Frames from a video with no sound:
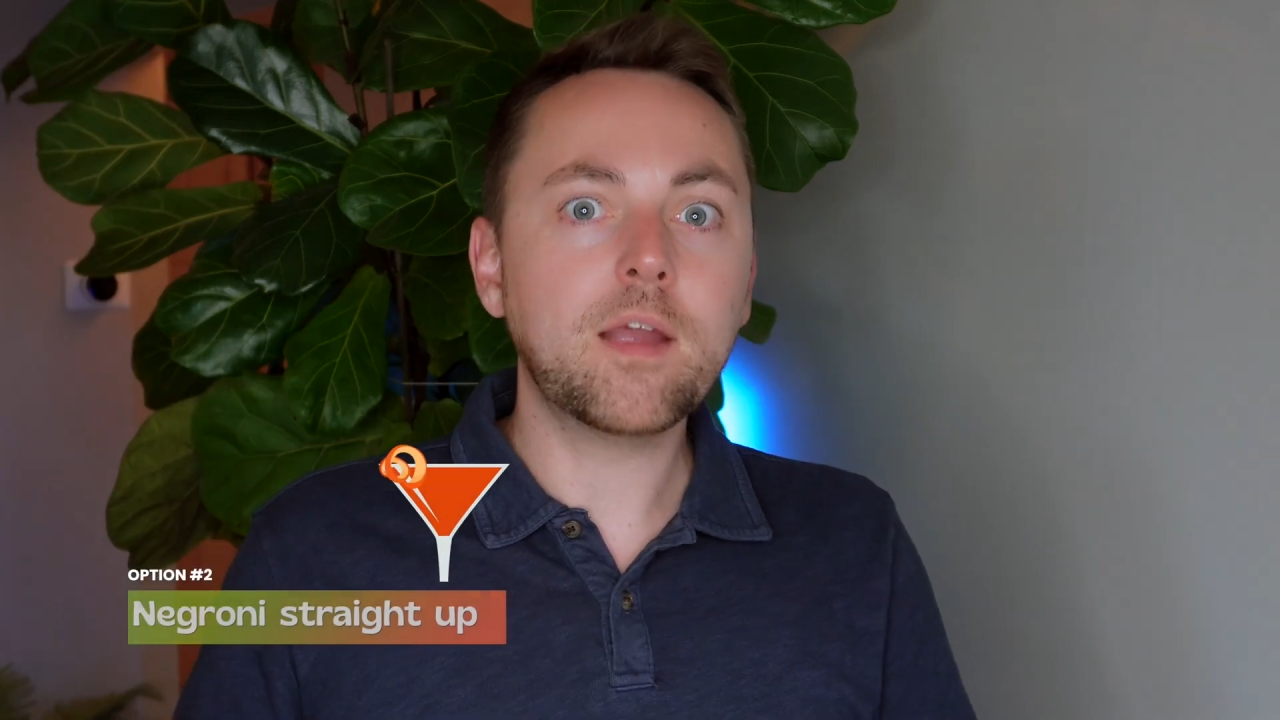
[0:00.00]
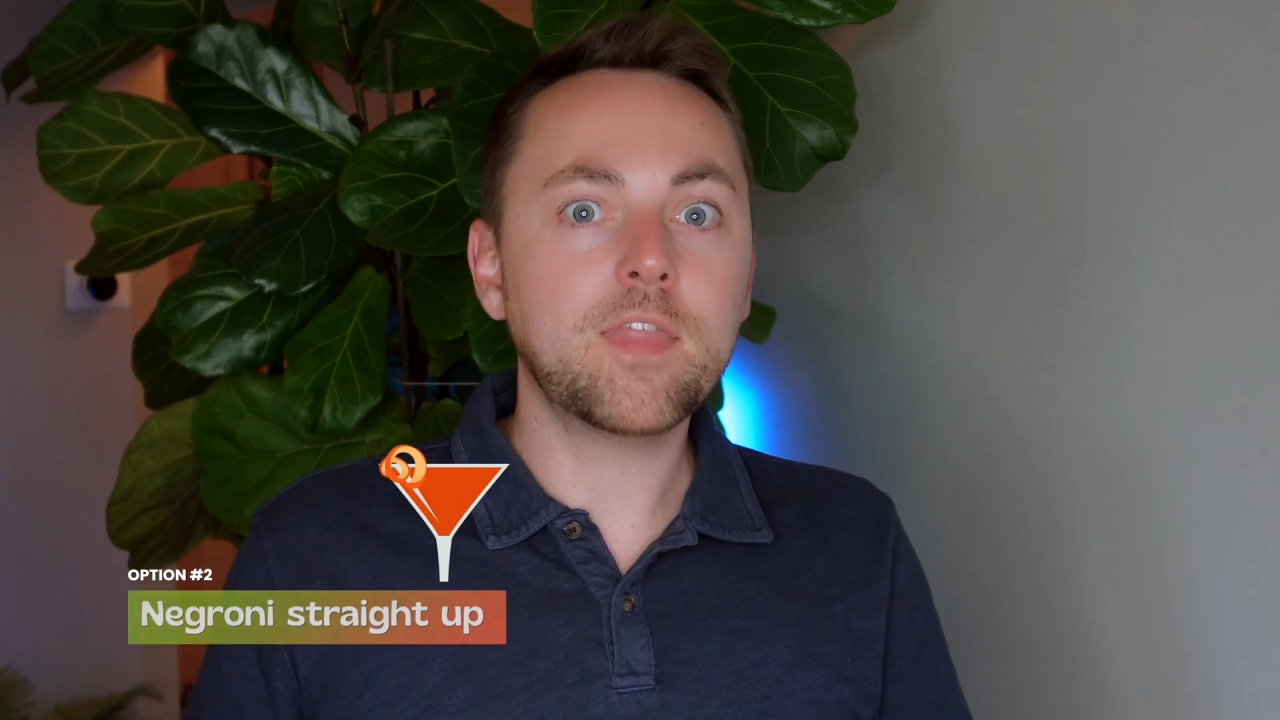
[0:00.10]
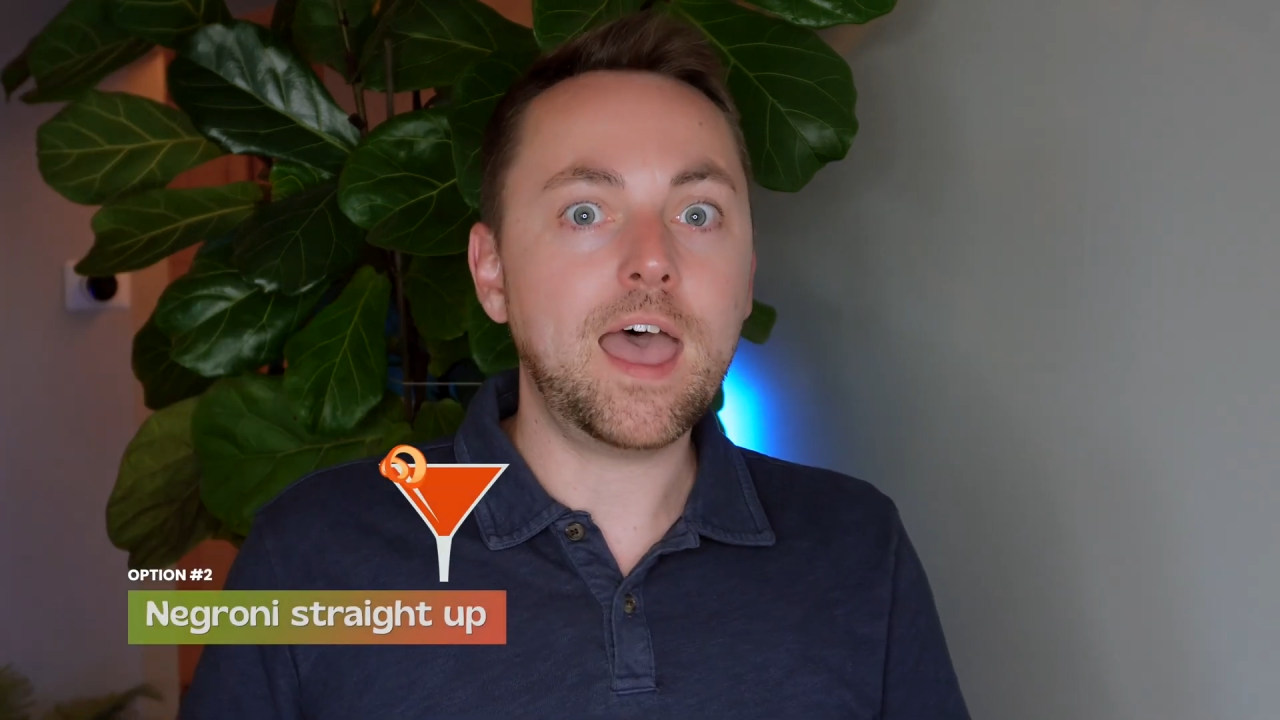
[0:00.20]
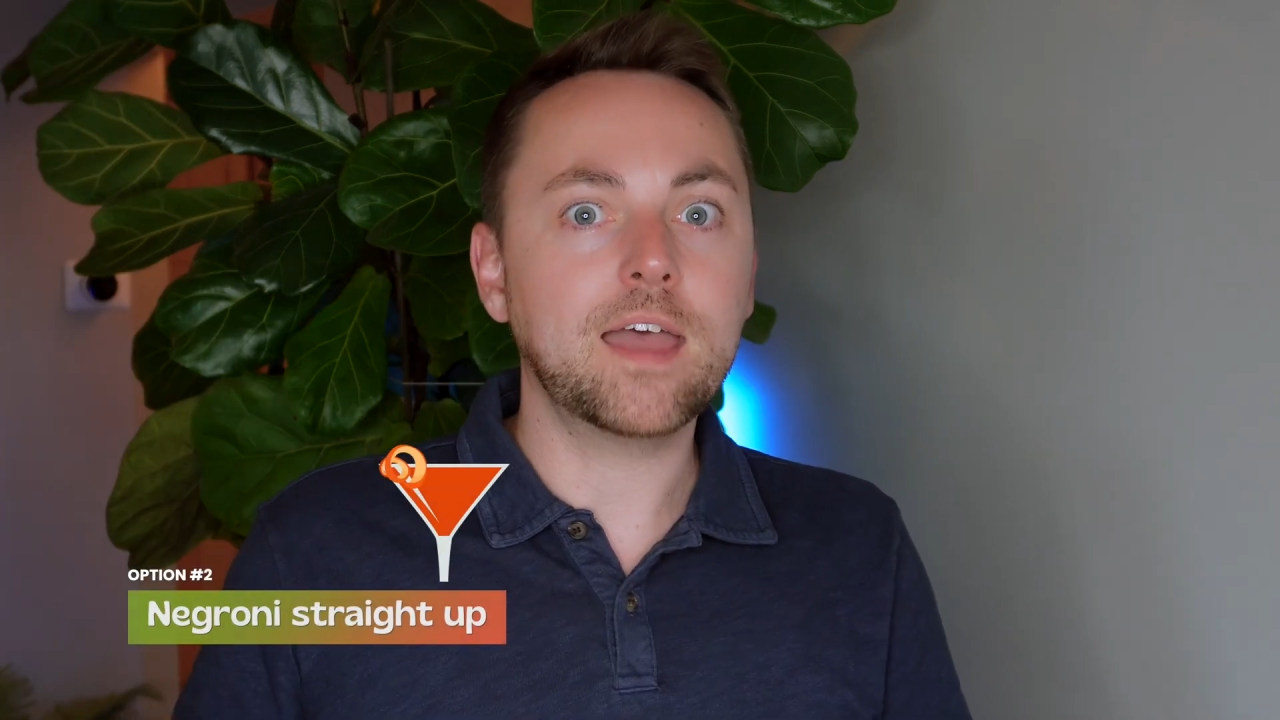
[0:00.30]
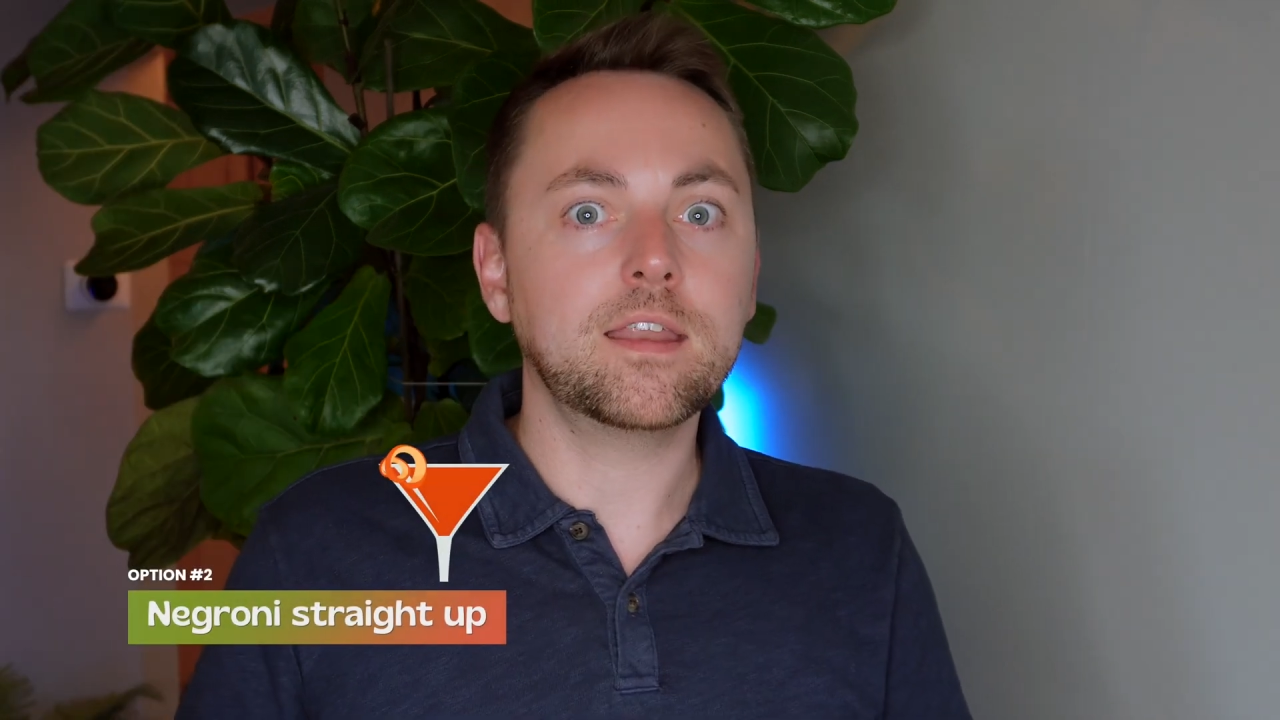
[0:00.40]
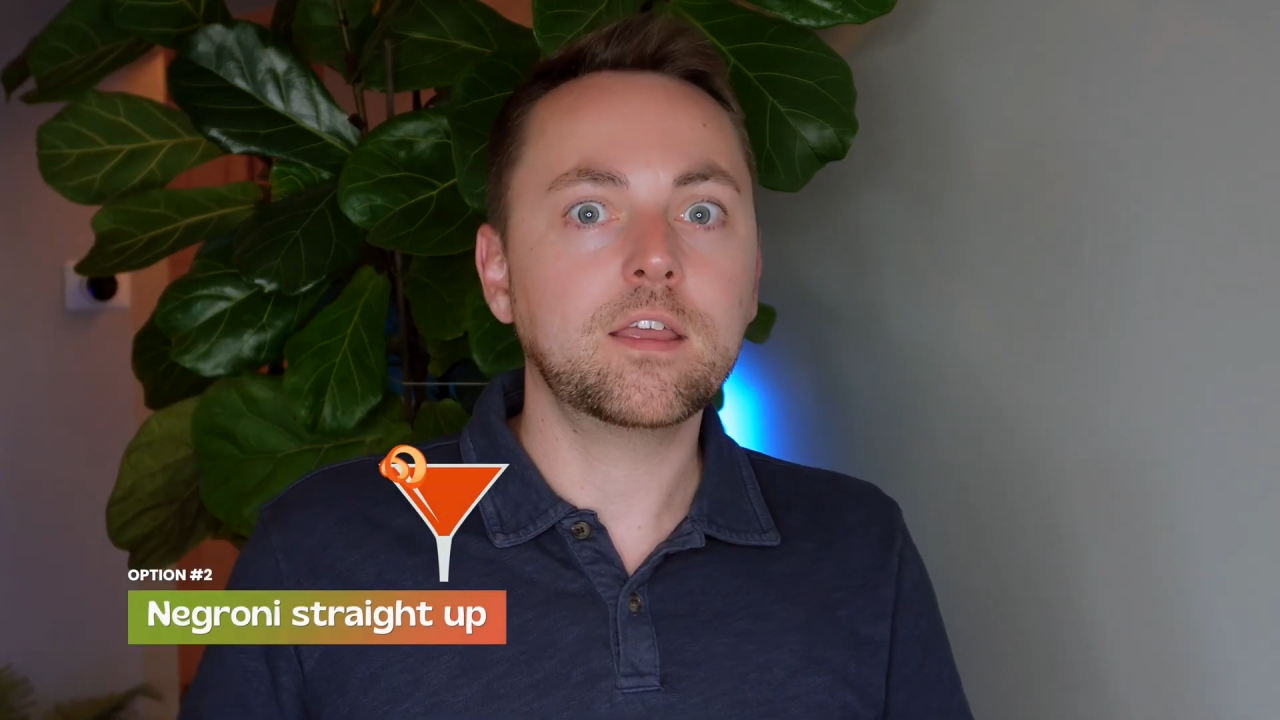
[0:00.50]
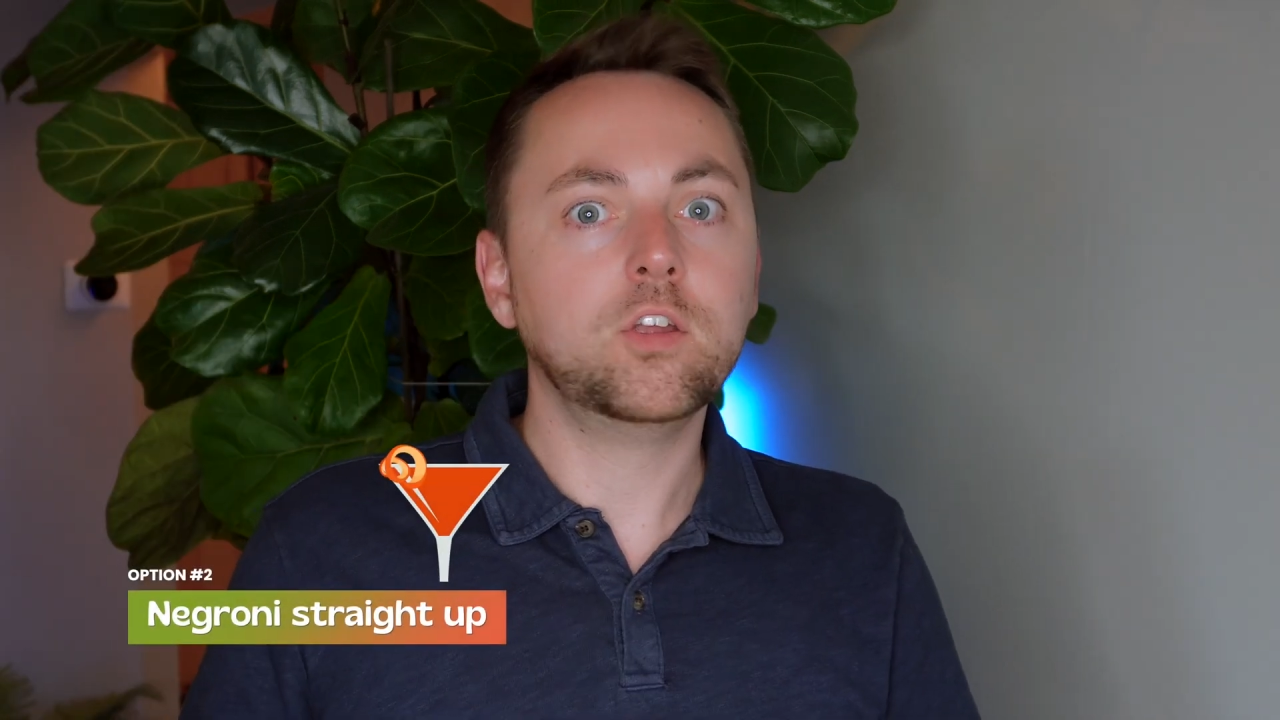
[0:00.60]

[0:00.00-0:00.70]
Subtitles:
that,